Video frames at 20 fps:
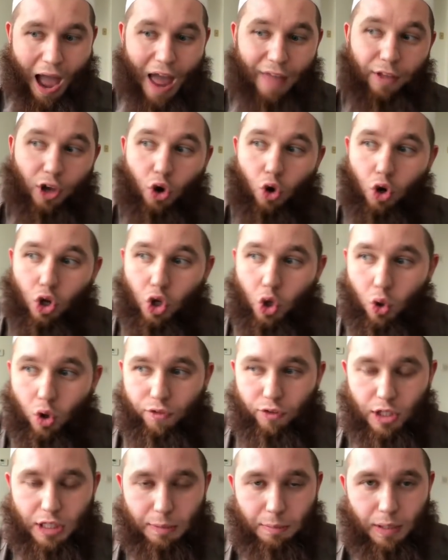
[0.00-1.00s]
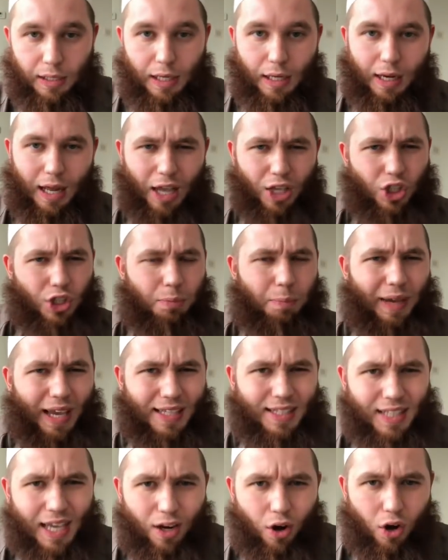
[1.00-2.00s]
and then go to University of Medina and just be a
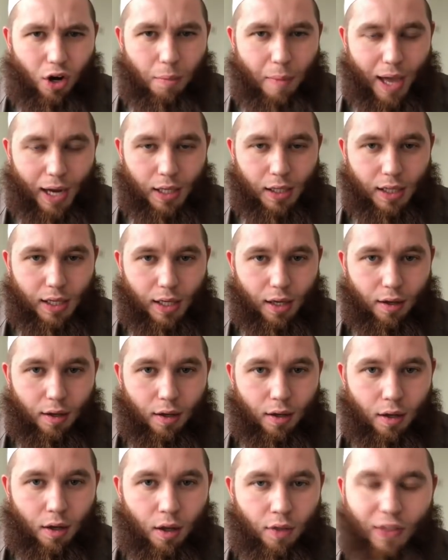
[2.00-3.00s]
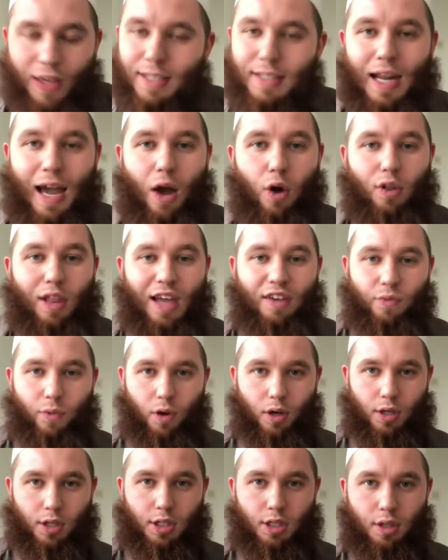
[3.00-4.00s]
10 automatically? That's not how life
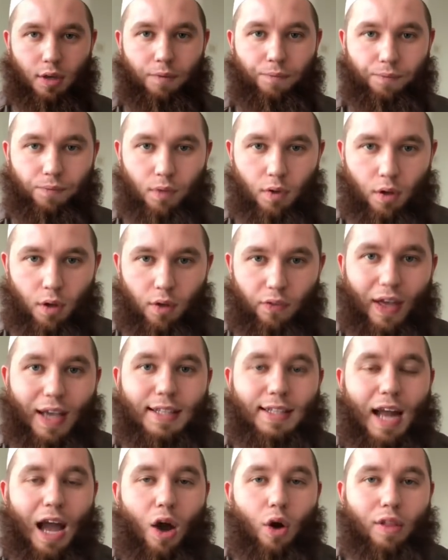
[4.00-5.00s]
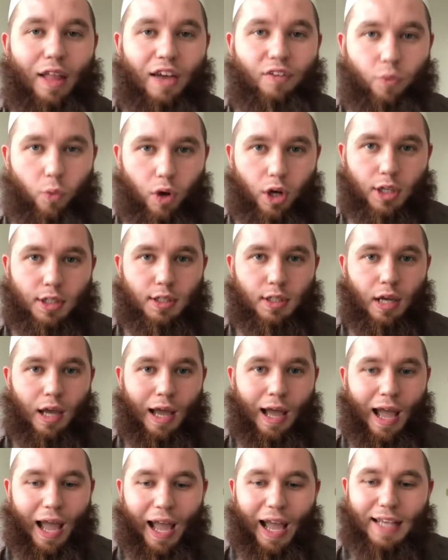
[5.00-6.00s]
works. That's not how life works.
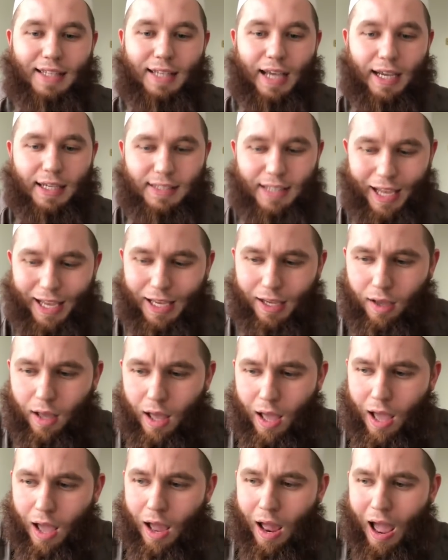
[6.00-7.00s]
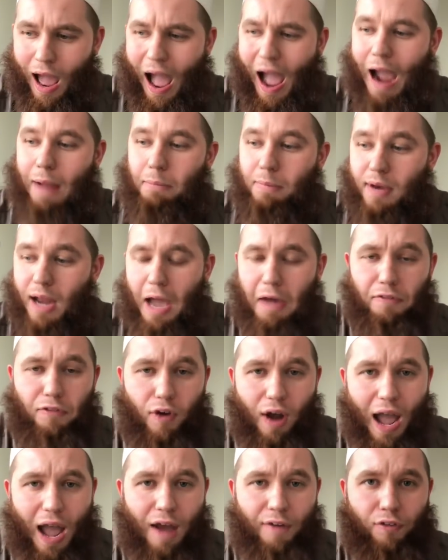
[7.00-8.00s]
It's like saying, I'm
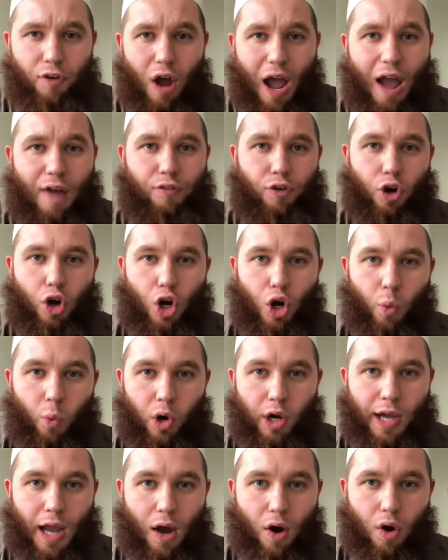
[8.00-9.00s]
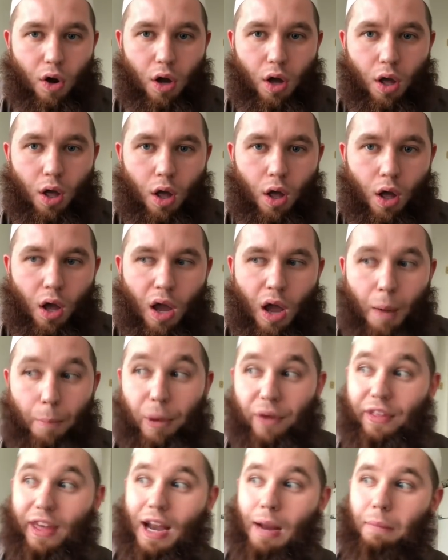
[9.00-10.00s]
never, ever, ever going to work out,
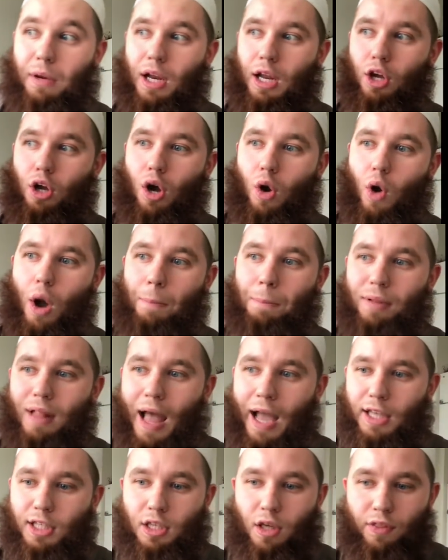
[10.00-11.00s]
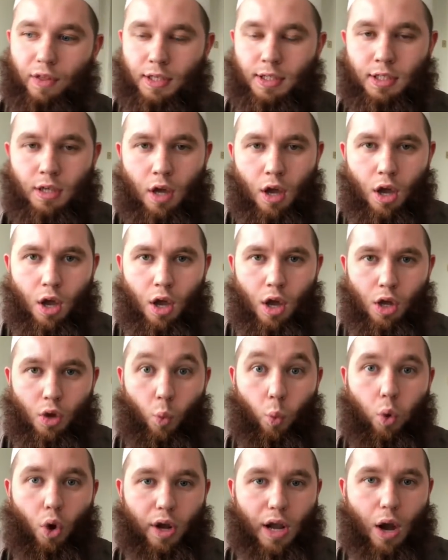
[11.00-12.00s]
but then I'm going to go apply to this
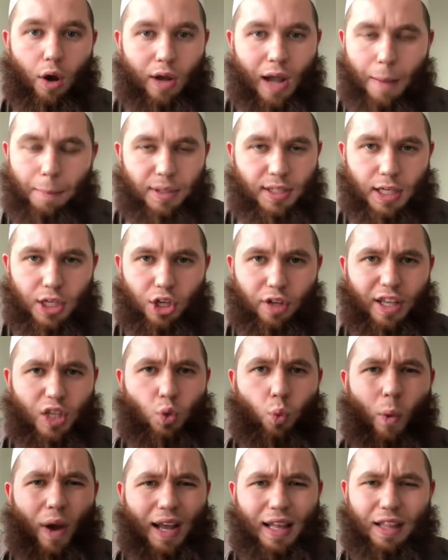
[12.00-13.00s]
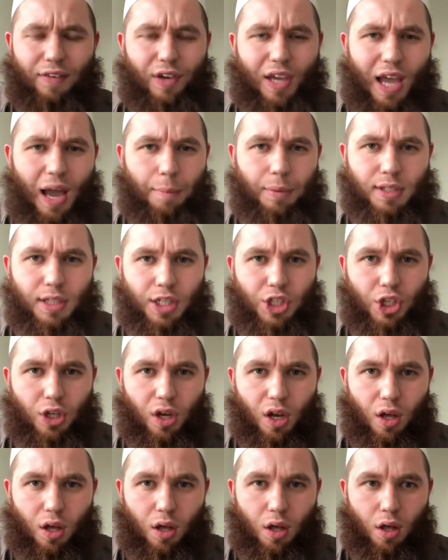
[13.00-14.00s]
workout competition, this weightlifting
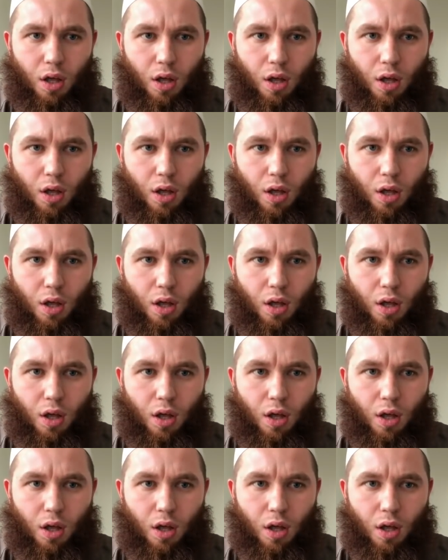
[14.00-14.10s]
competition.